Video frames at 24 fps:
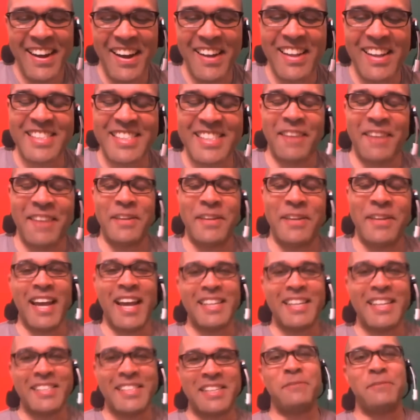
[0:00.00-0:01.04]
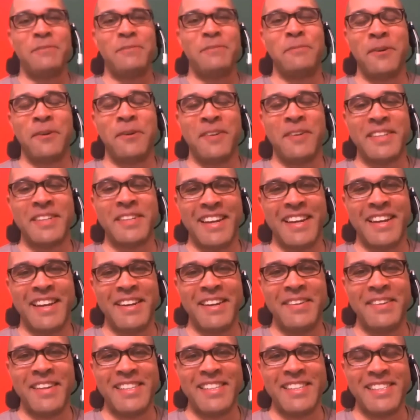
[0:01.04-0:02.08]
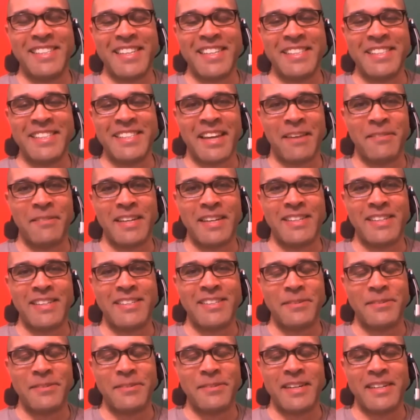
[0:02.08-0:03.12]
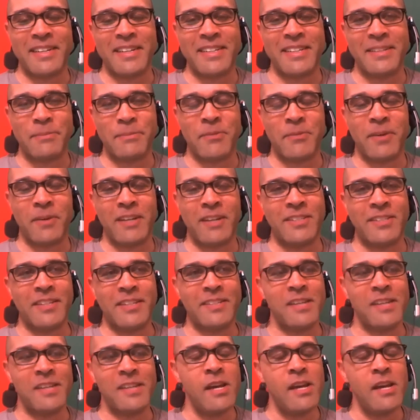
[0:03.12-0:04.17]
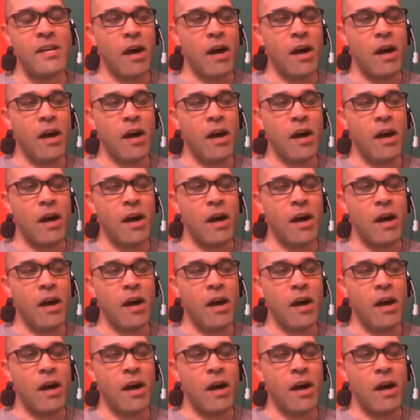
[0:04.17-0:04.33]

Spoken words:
Oh, that's Kevin Cassidy from Go Nintendo. That's fun to be watching us.